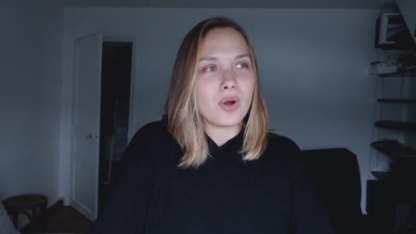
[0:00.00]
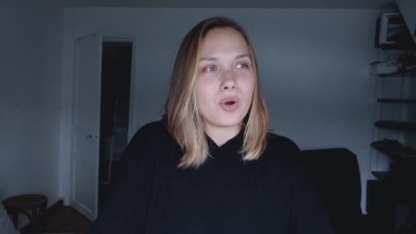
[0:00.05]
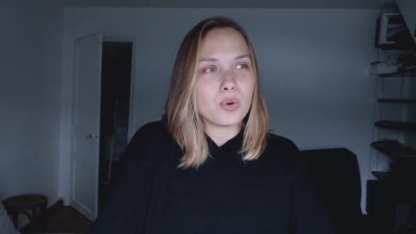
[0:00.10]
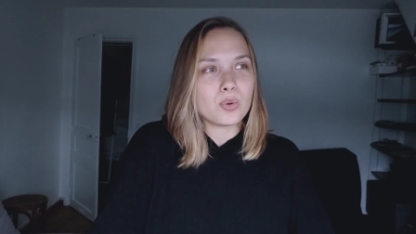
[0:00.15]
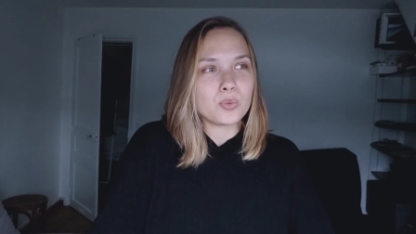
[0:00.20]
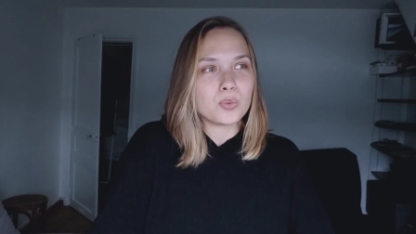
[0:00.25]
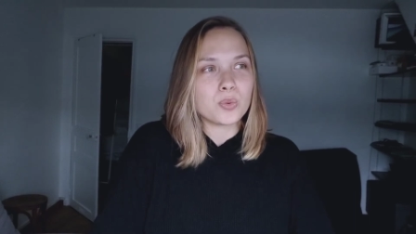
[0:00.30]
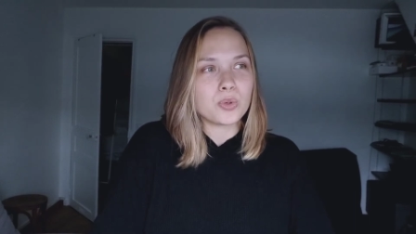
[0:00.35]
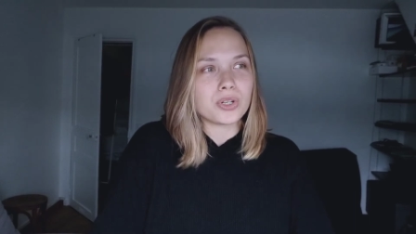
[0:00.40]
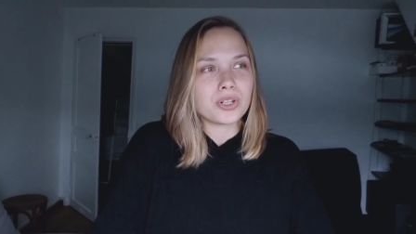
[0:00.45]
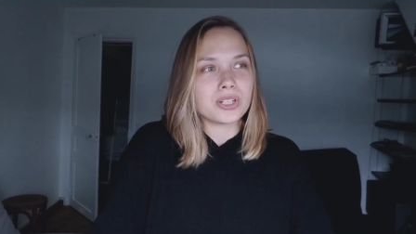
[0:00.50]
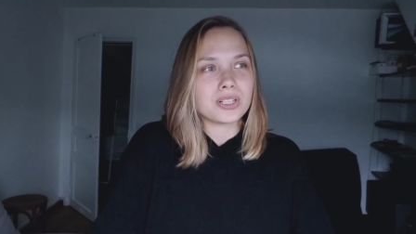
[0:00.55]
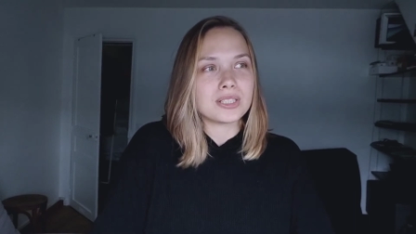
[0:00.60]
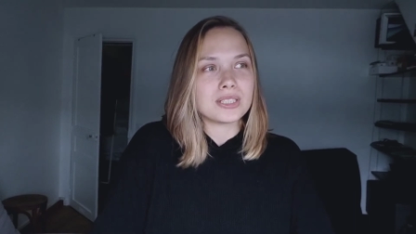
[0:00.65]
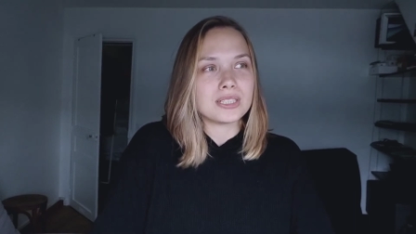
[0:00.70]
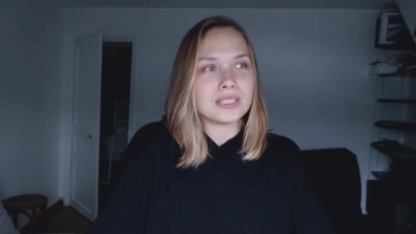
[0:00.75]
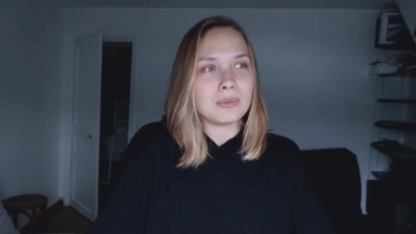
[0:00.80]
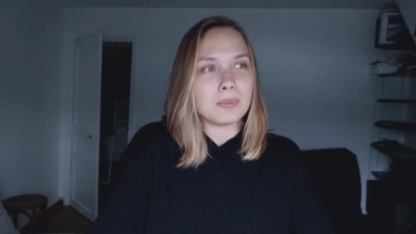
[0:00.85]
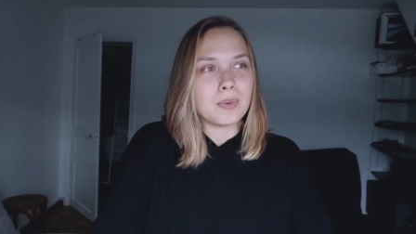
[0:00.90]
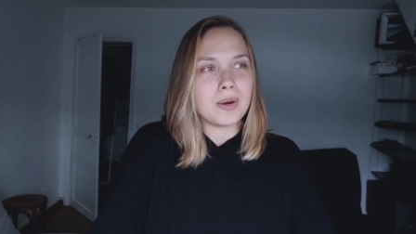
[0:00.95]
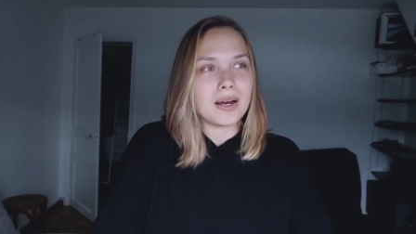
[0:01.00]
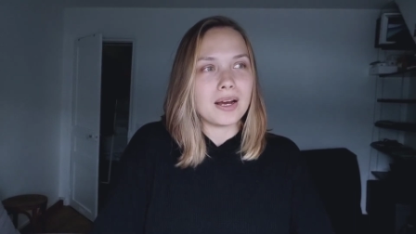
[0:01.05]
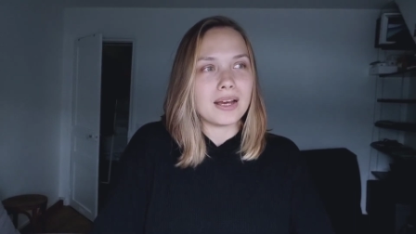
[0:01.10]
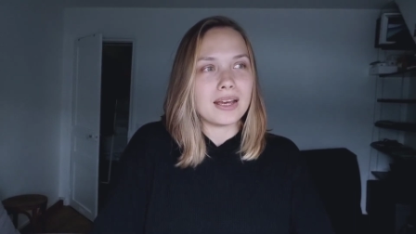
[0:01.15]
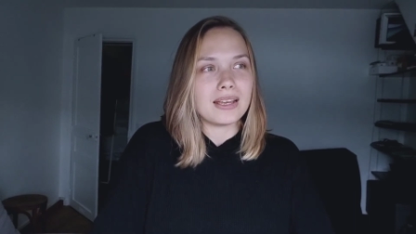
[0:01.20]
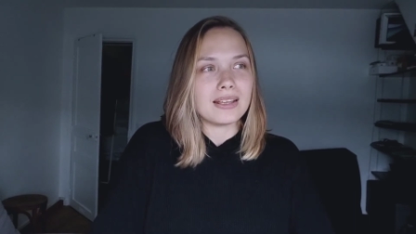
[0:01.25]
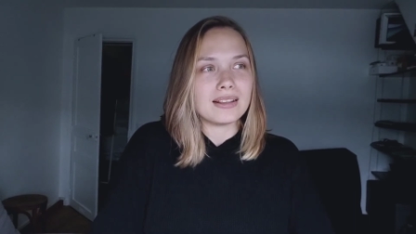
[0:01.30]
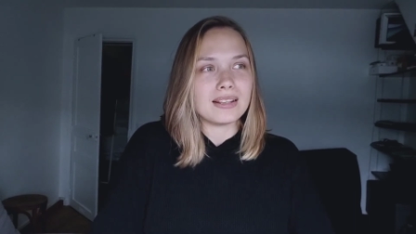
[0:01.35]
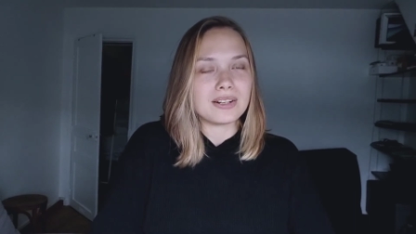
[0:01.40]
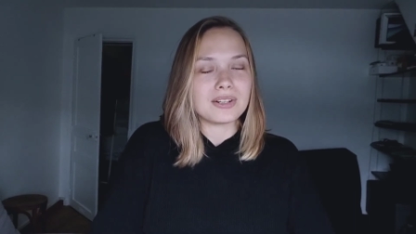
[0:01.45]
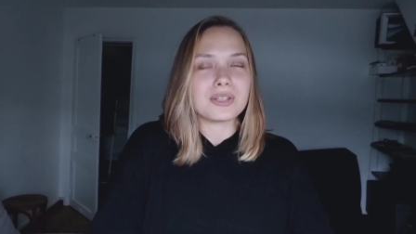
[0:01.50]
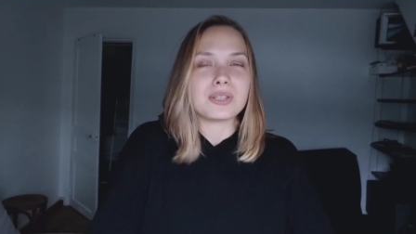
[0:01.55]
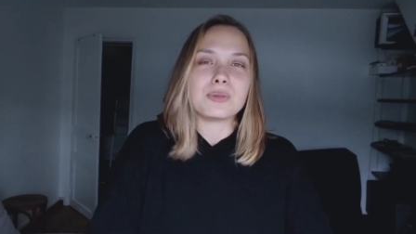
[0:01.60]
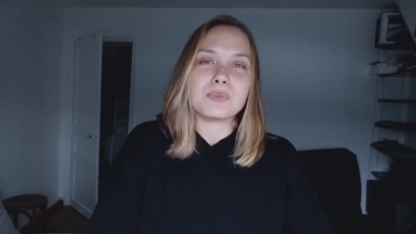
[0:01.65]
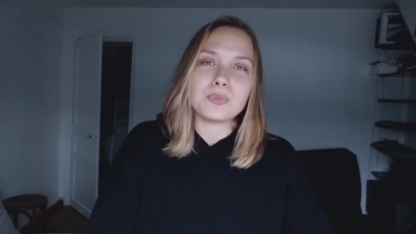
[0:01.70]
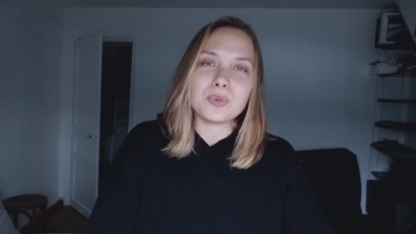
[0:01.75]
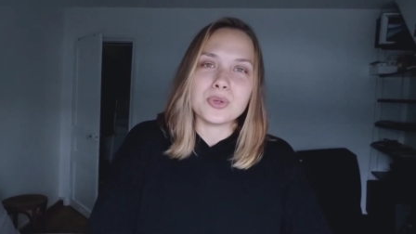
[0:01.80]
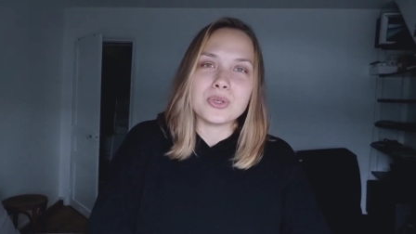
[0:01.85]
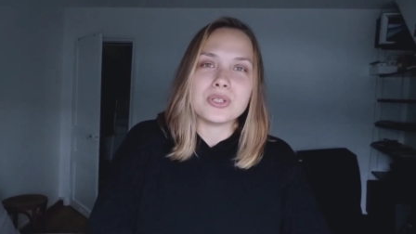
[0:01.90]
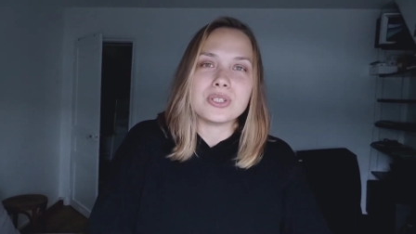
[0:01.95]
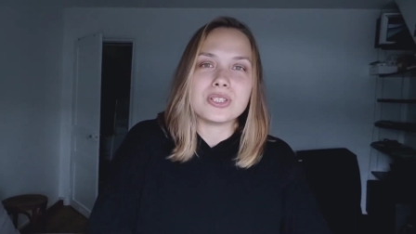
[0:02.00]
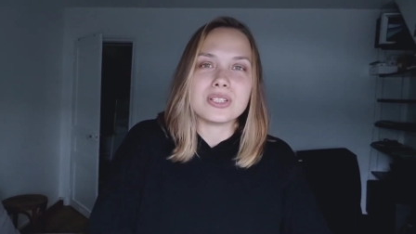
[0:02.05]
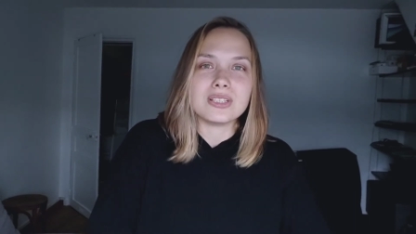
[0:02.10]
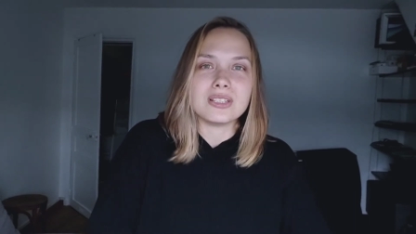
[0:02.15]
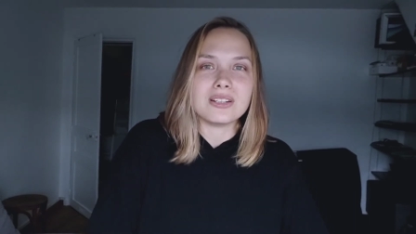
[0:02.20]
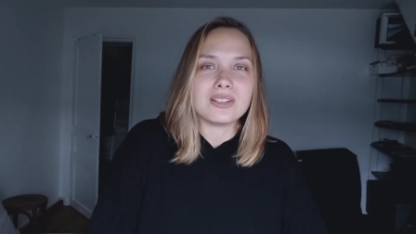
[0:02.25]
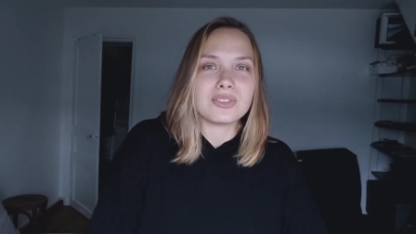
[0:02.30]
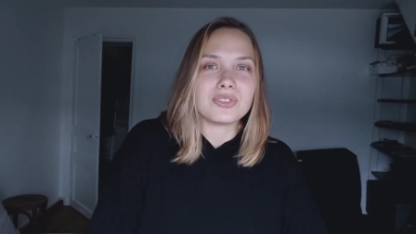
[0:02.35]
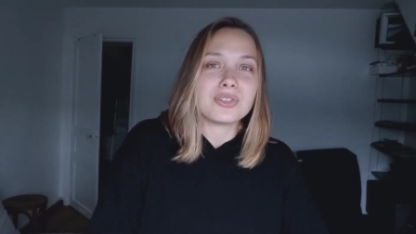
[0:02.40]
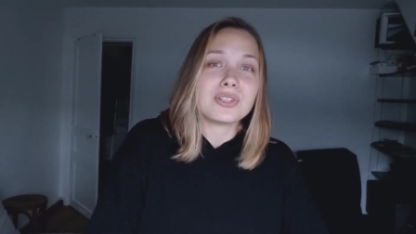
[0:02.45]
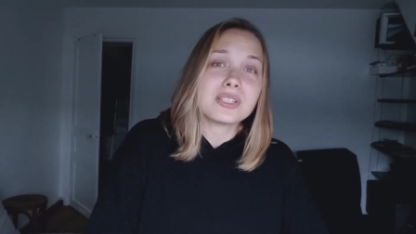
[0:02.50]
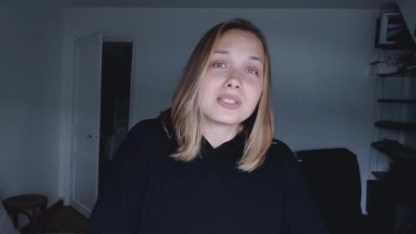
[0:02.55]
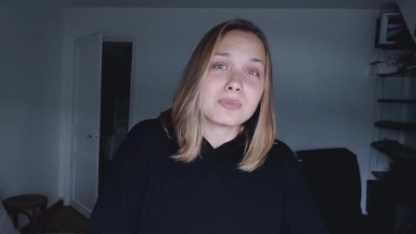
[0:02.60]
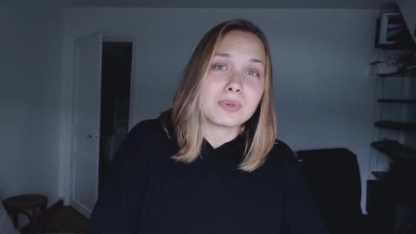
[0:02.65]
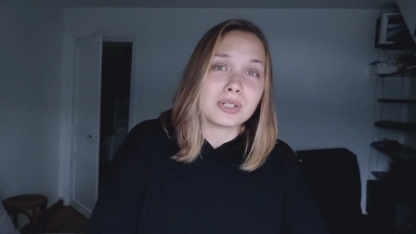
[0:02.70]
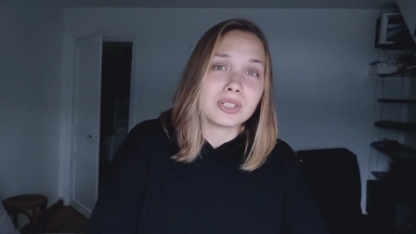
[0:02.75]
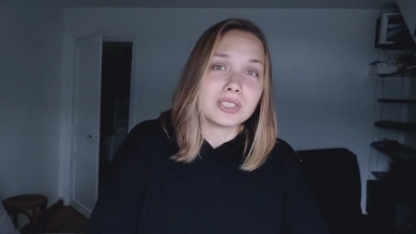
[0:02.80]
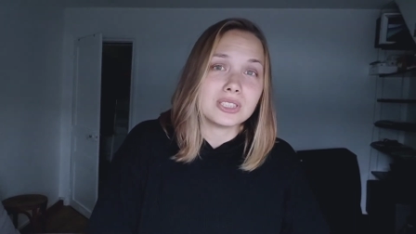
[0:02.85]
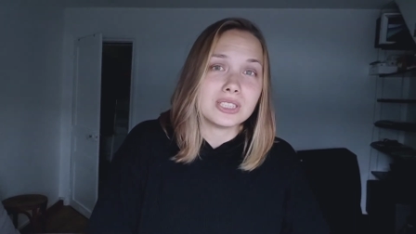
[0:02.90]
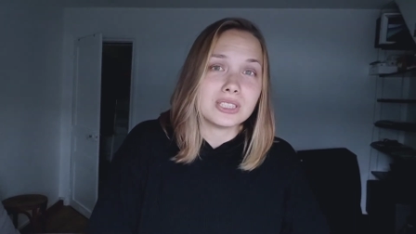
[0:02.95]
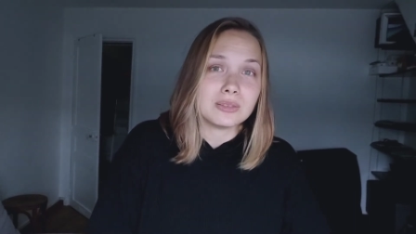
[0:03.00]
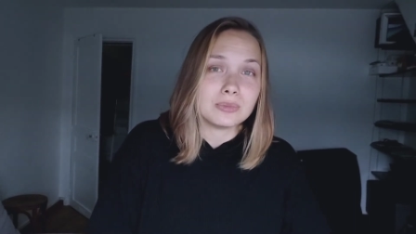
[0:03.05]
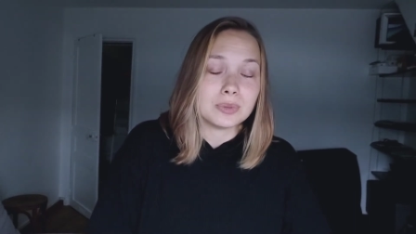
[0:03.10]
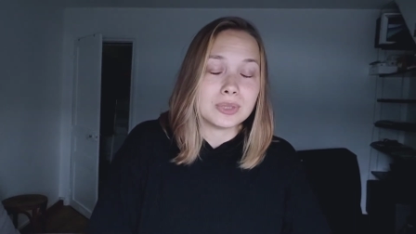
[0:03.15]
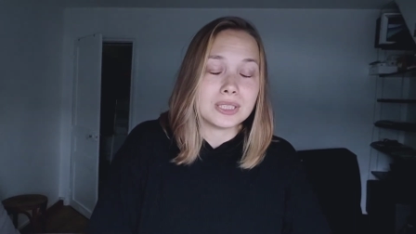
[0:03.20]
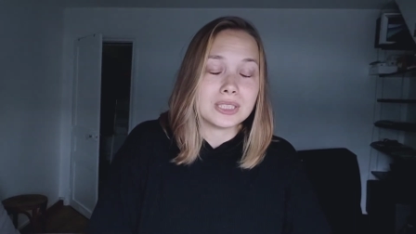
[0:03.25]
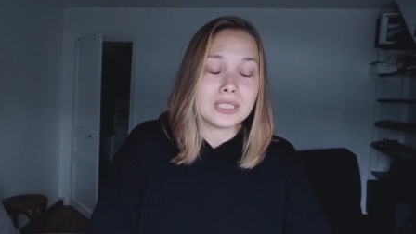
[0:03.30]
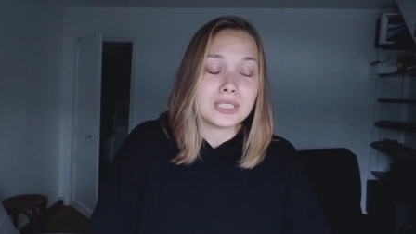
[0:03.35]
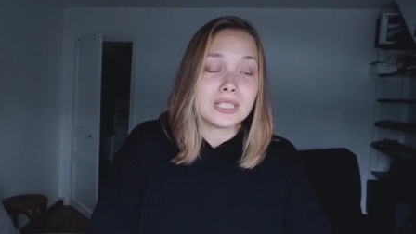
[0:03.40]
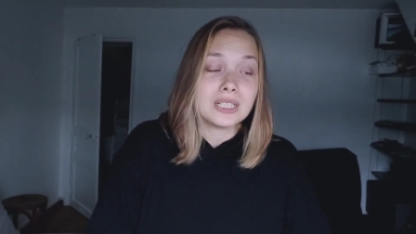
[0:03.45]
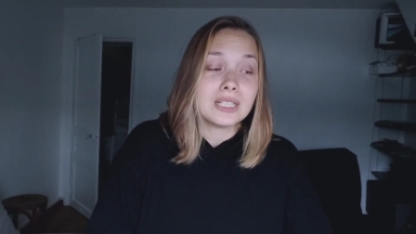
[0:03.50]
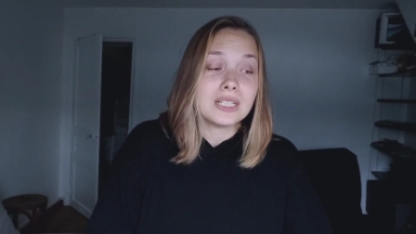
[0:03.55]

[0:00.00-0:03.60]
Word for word: homework by Larkin Poynton and Chris Martin, but